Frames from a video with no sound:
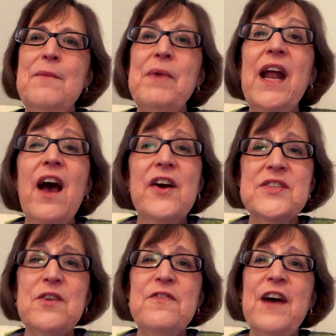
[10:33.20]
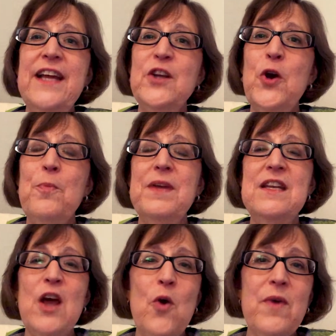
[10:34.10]
But I also find hope
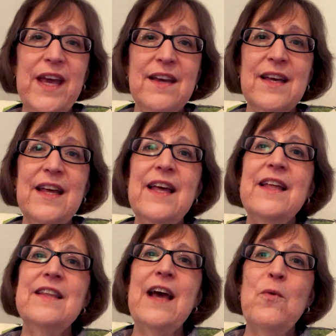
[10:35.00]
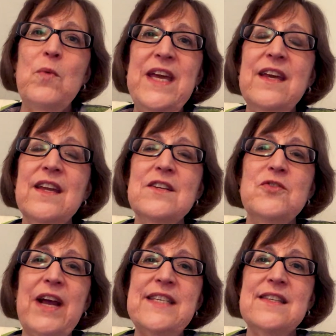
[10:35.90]
in knowing that we can
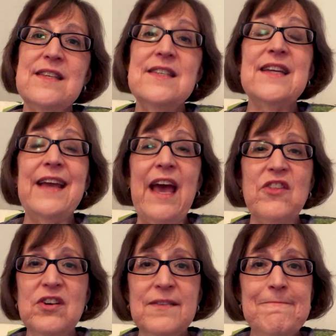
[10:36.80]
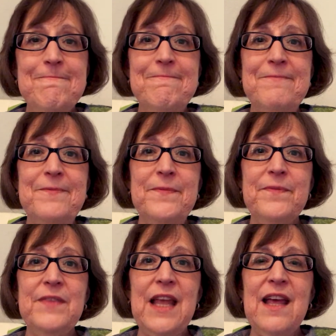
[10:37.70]
address this together.
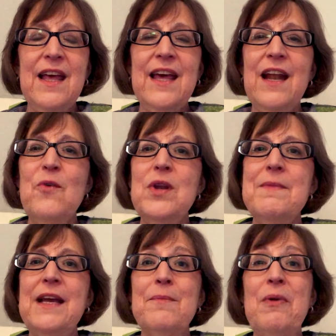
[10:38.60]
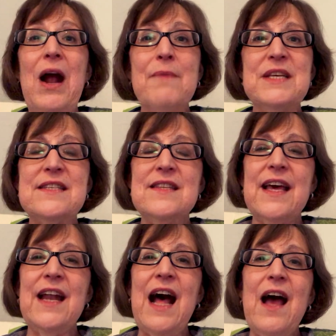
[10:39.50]
And I want to make a promise
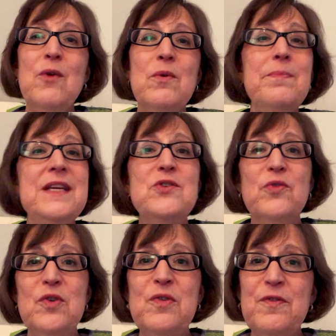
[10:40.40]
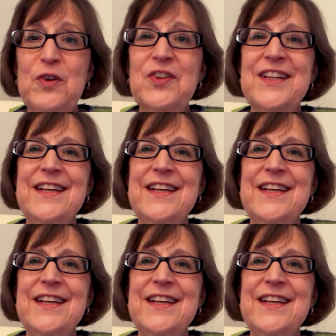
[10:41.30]
that I will be truthful